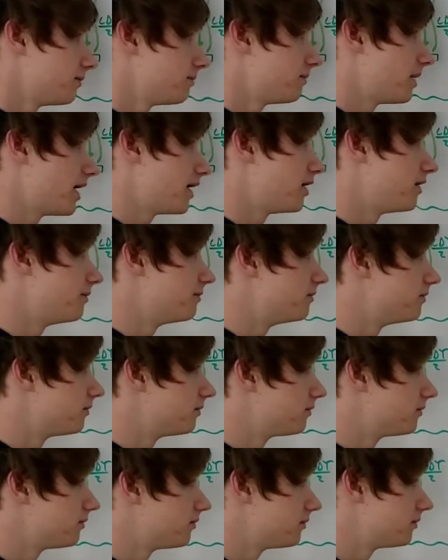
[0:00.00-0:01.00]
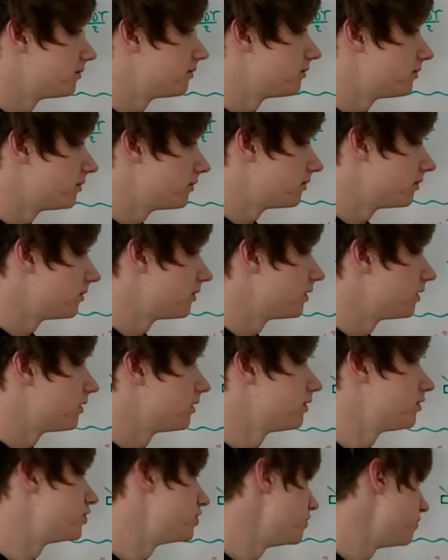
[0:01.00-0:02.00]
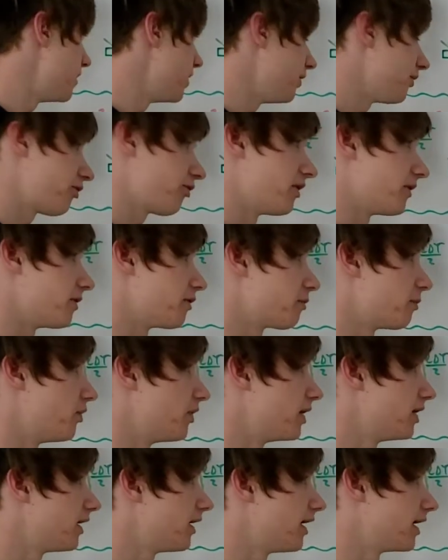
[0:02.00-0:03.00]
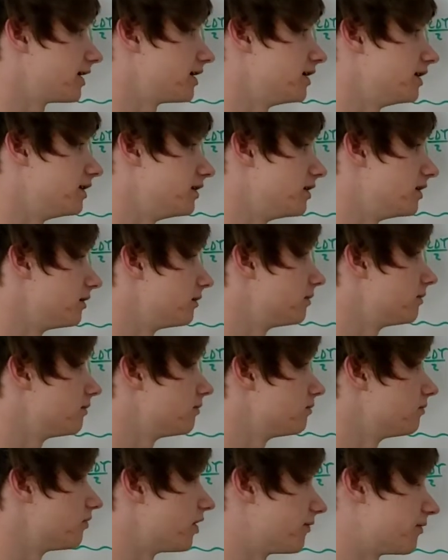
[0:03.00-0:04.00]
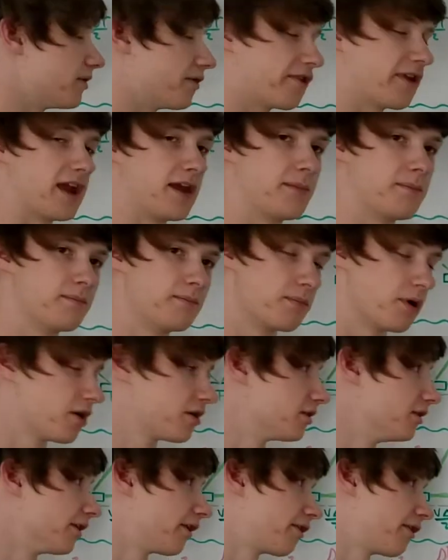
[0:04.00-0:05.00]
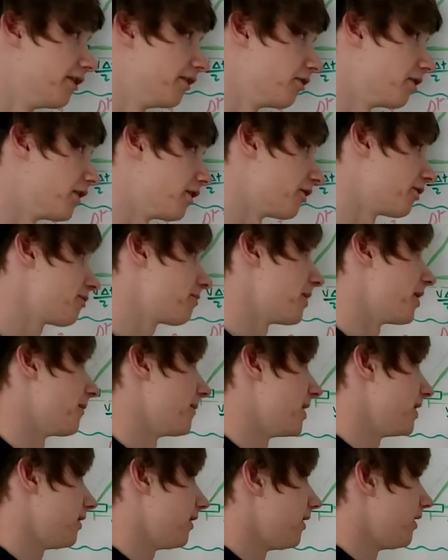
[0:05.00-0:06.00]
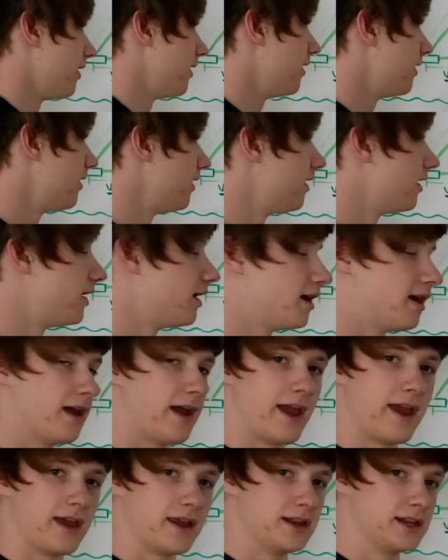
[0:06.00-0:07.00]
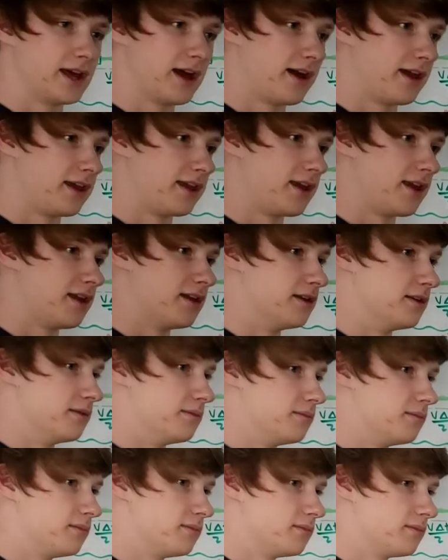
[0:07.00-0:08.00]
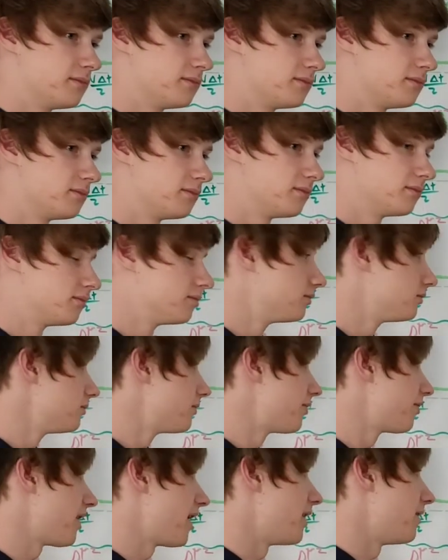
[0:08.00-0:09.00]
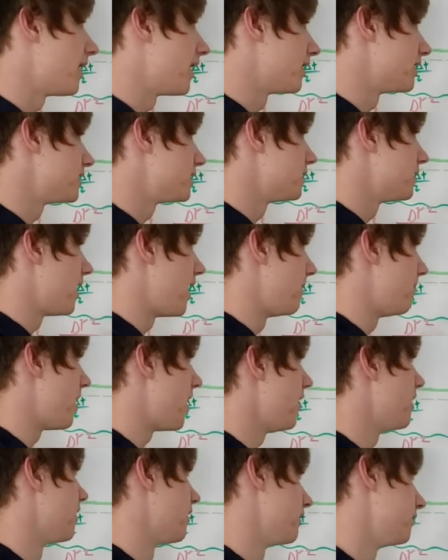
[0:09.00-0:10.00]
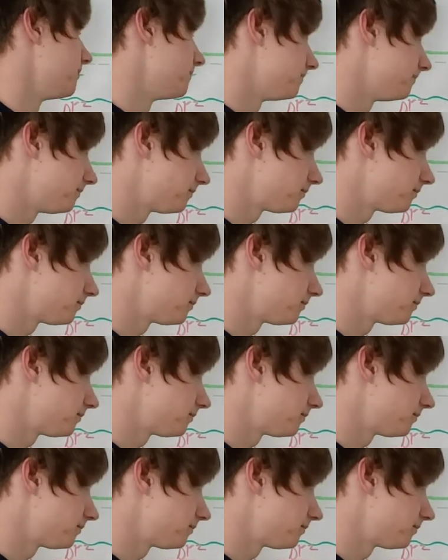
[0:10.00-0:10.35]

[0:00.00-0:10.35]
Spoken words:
To illustrate this point, I can reference a particle accelerator experiment, and I can say that a pion,